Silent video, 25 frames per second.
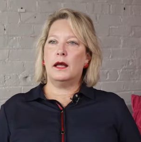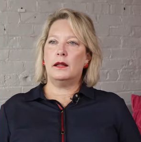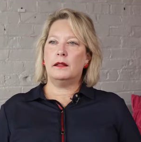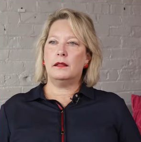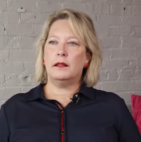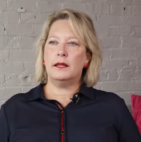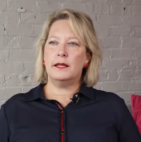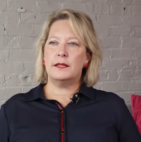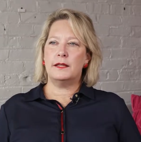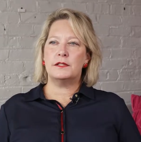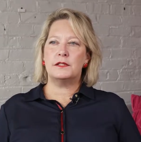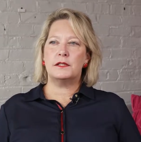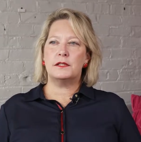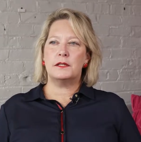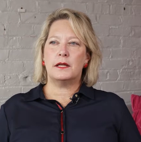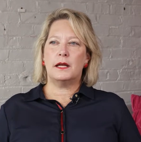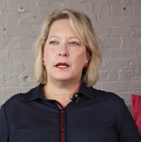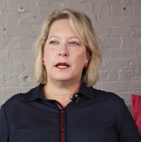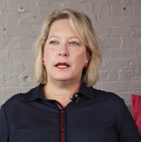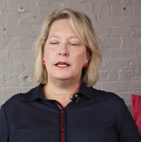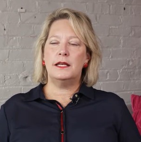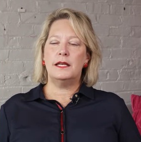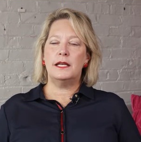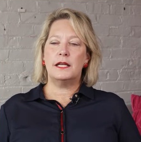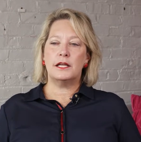at least
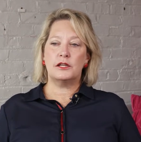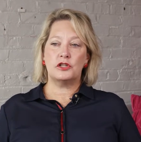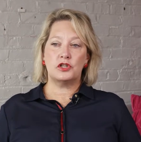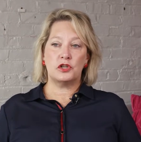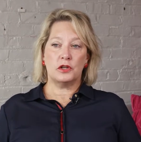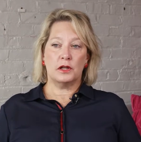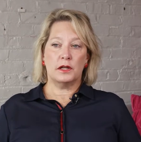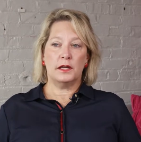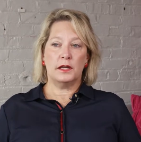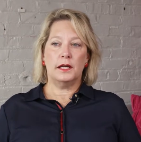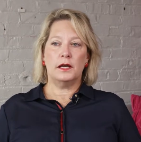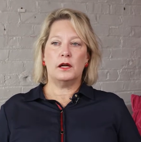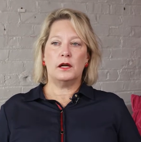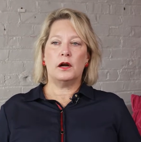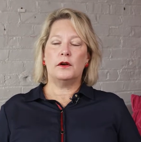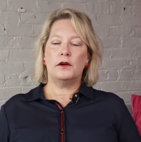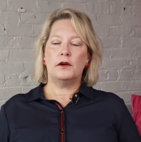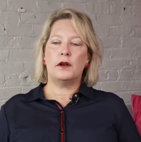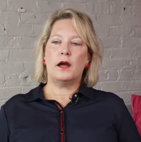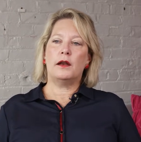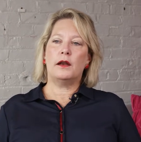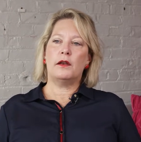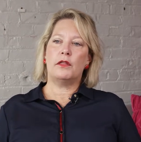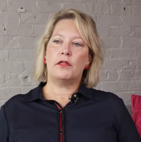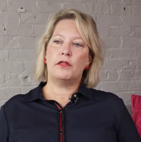initially, are
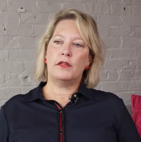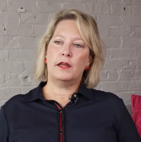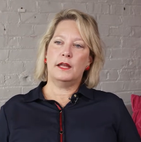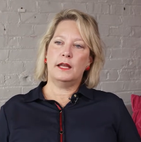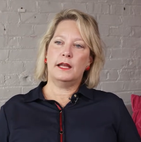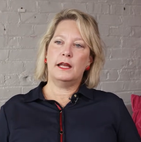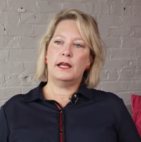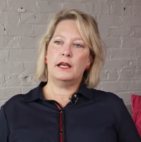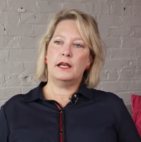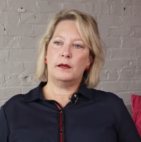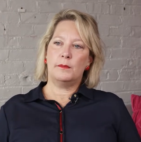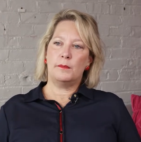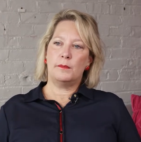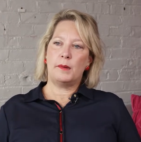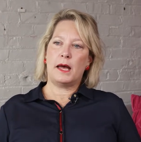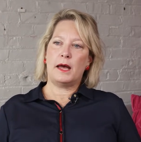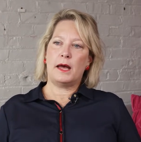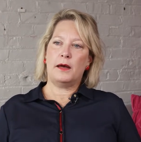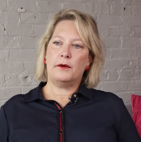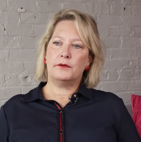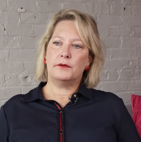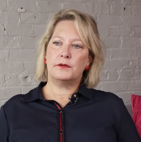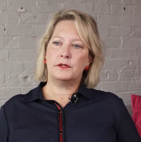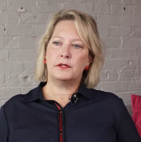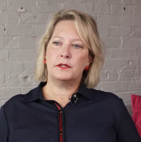not thinking
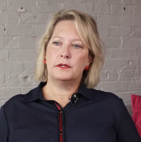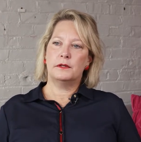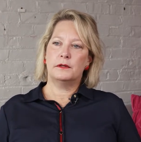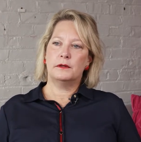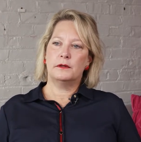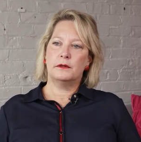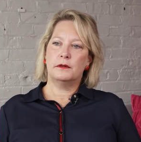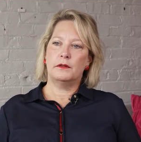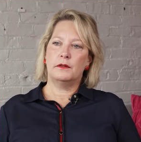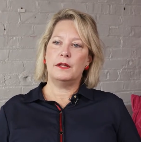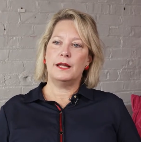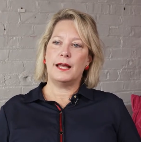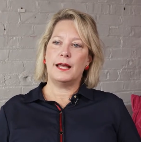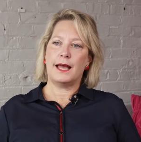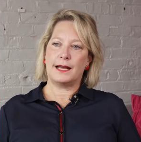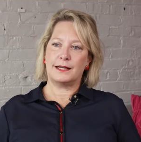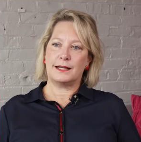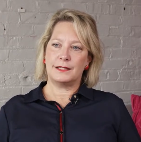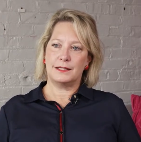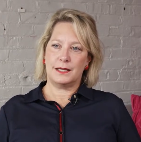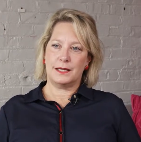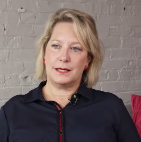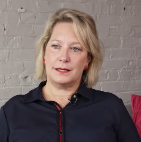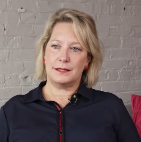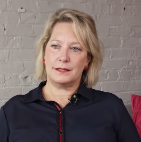about the
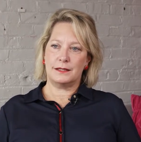exit.